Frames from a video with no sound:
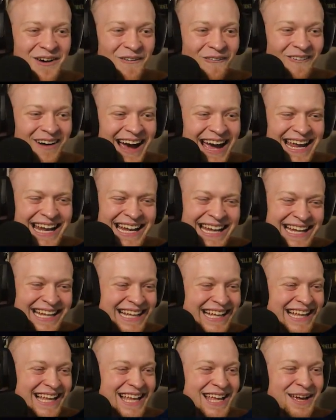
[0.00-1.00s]
What?
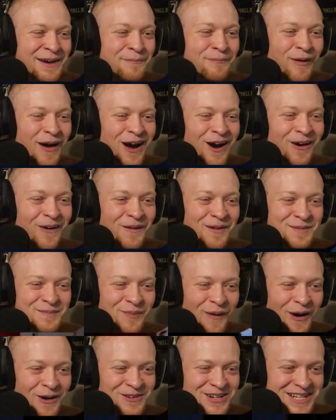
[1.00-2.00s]
Bro,
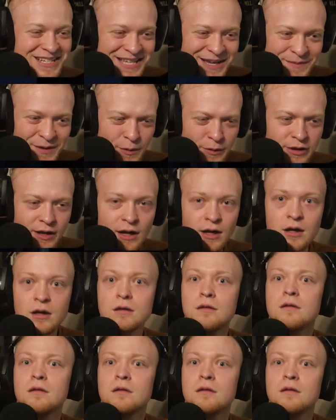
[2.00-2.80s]
bro just hit me with a...